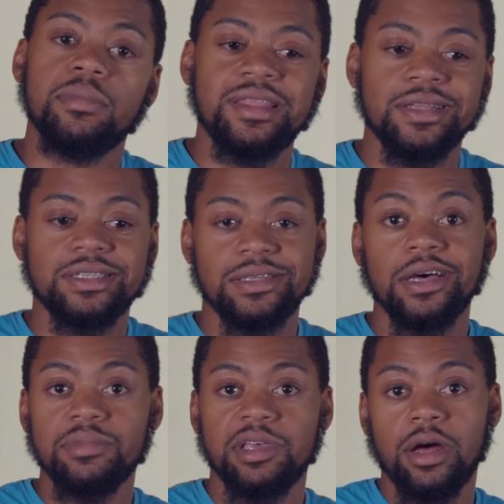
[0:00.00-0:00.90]
And then
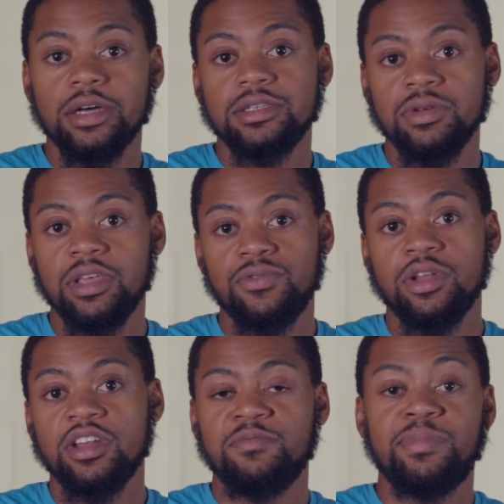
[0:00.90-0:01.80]
some can also give you
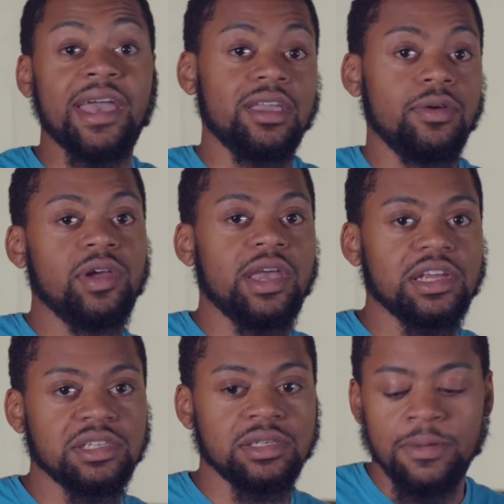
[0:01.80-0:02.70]
enough back-end
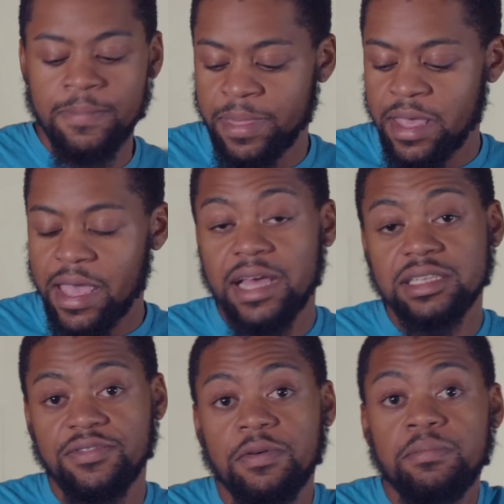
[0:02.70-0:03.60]
reaction as
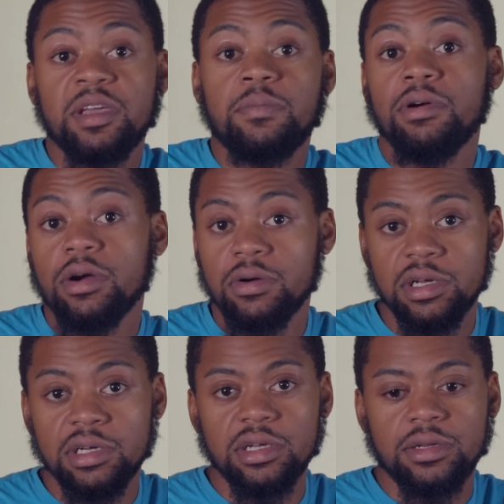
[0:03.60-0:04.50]
if a big pearl
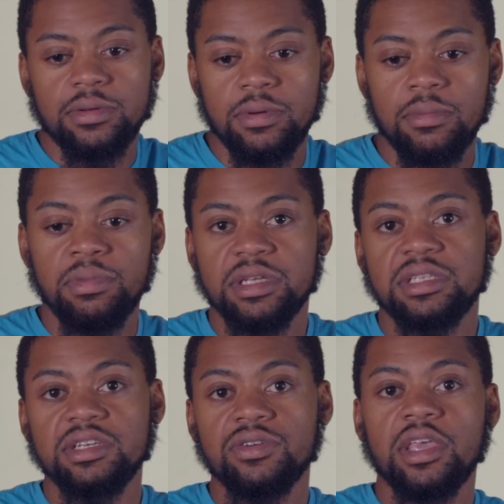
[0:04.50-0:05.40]
could, but
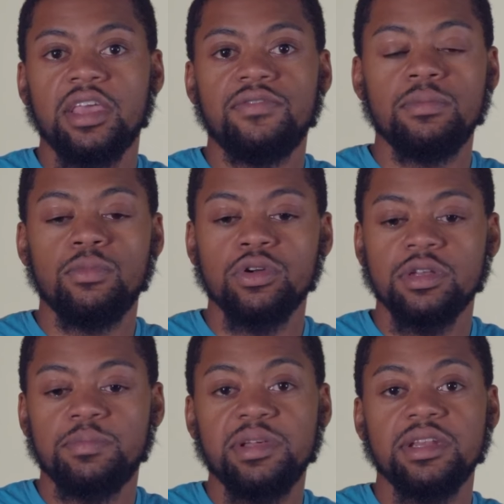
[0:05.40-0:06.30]
still can give you more
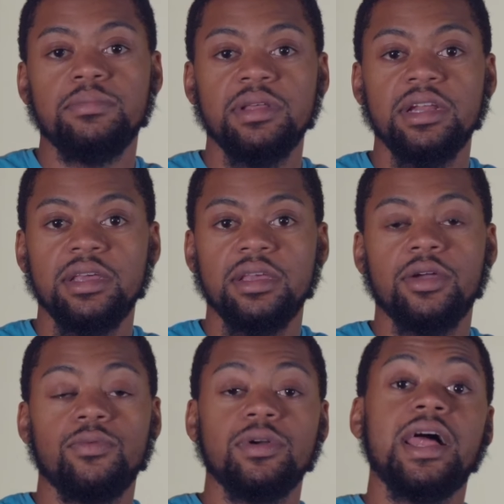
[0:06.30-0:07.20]
dependability
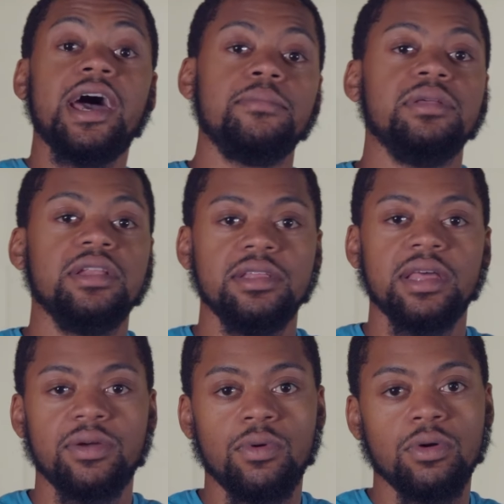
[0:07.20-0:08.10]
and reliability
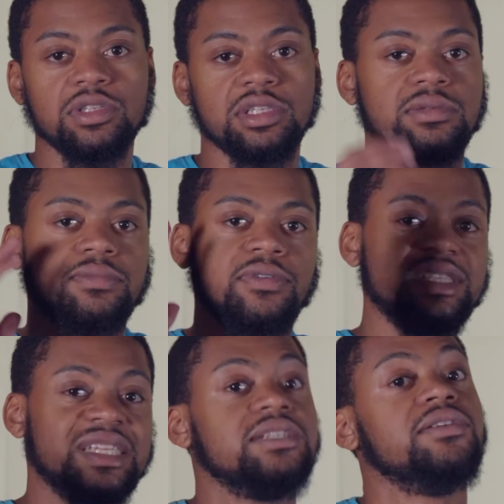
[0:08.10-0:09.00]
that it won't just
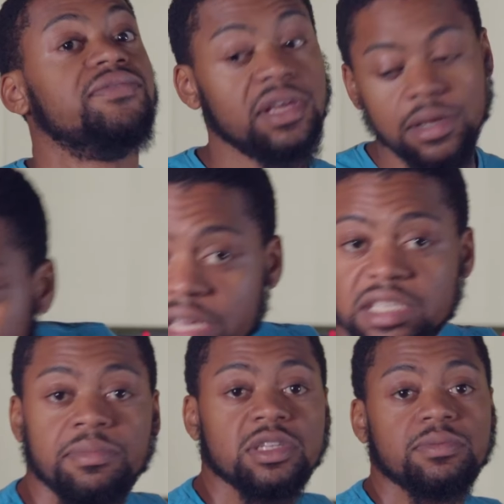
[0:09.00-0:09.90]
60 feet. I think it's
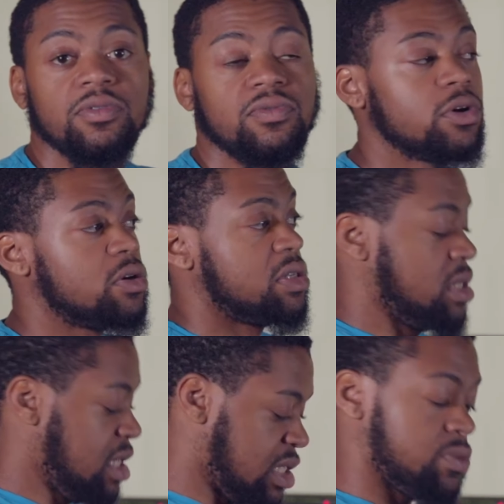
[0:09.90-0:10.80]
the best of both worlds, and
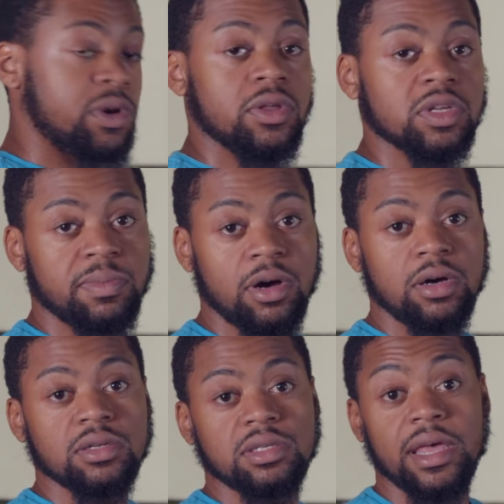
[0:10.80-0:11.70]
this is one of those
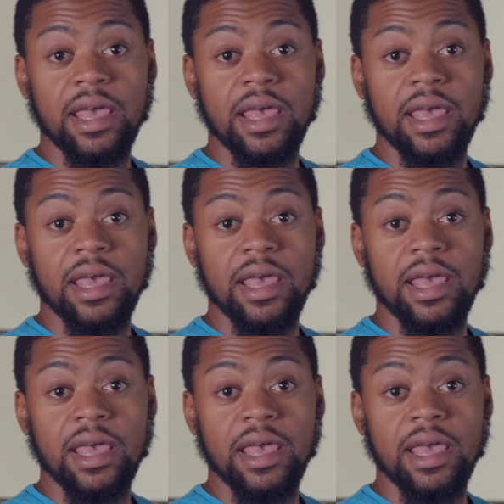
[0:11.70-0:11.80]
balls.